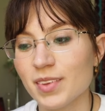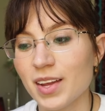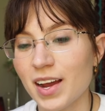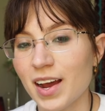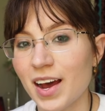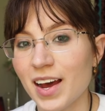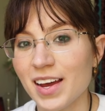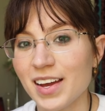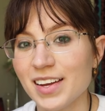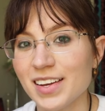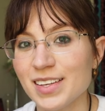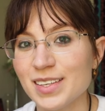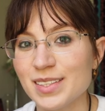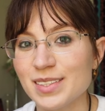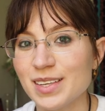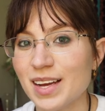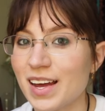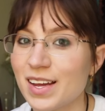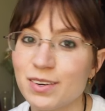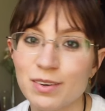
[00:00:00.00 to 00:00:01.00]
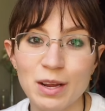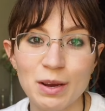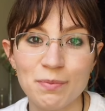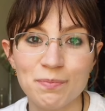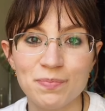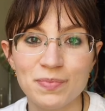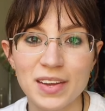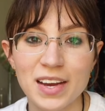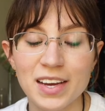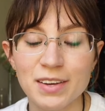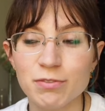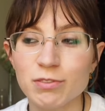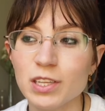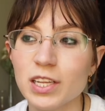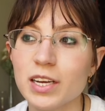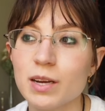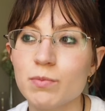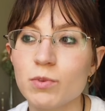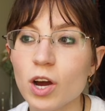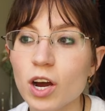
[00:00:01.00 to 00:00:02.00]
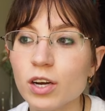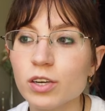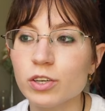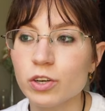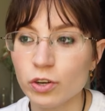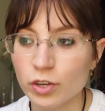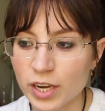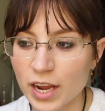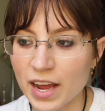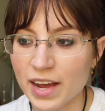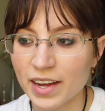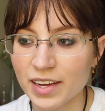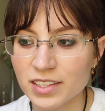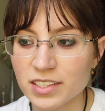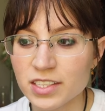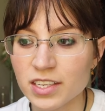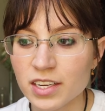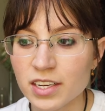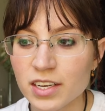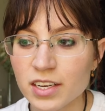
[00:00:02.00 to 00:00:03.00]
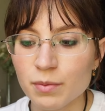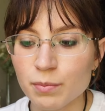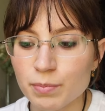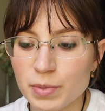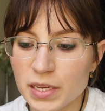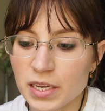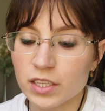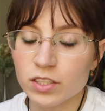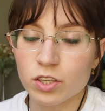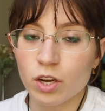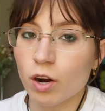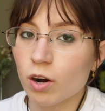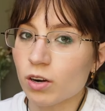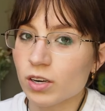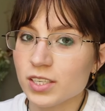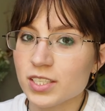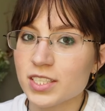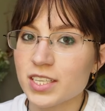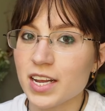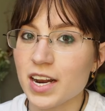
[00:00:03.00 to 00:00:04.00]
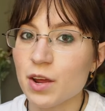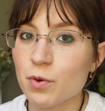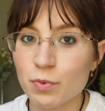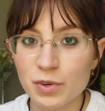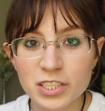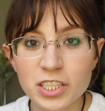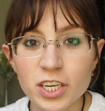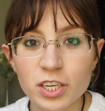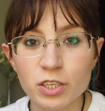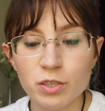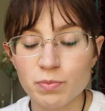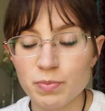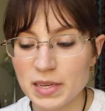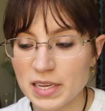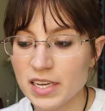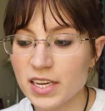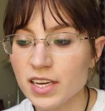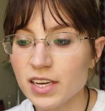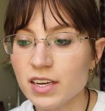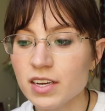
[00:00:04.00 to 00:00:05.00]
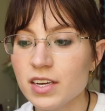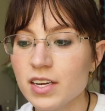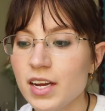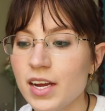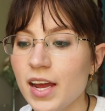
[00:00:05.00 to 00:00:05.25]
I, I don't know. I feel like I'm not good at being the artist that I wish I could be.